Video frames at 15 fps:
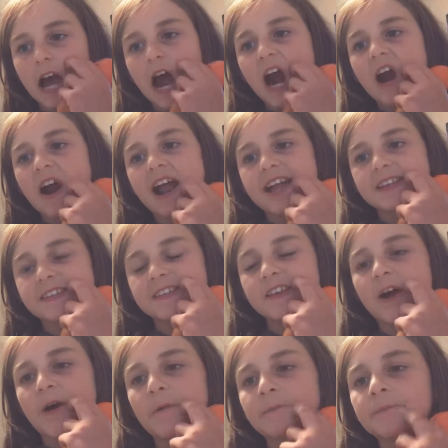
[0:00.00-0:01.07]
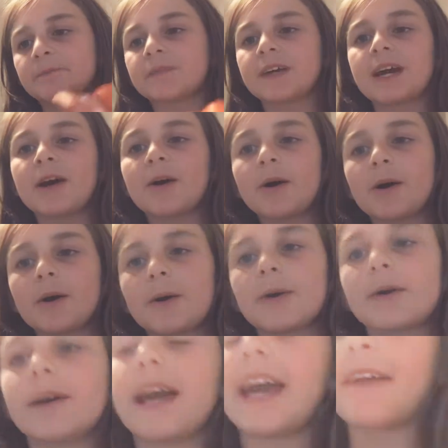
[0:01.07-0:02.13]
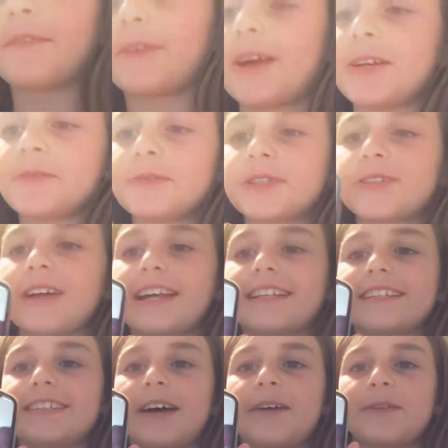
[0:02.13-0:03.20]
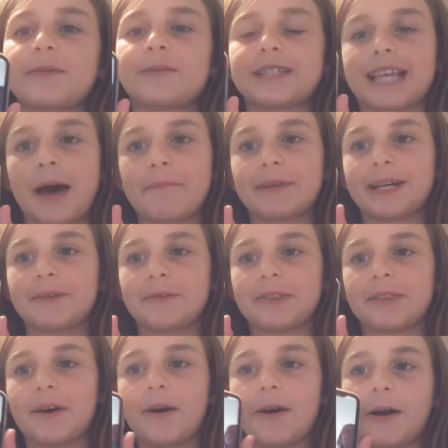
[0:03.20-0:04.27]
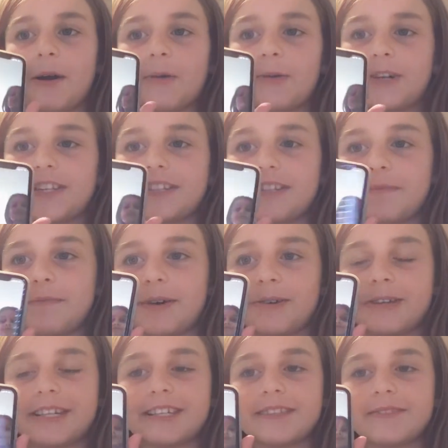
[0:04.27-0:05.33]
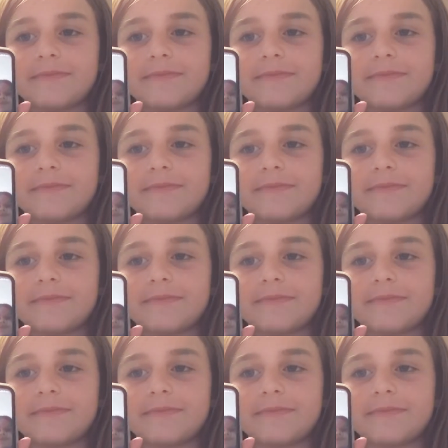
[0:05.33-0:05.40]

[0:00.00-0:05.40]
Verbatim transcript: All right. So, Ava Grace, would you like to tell them what's happening with our horses and ponies?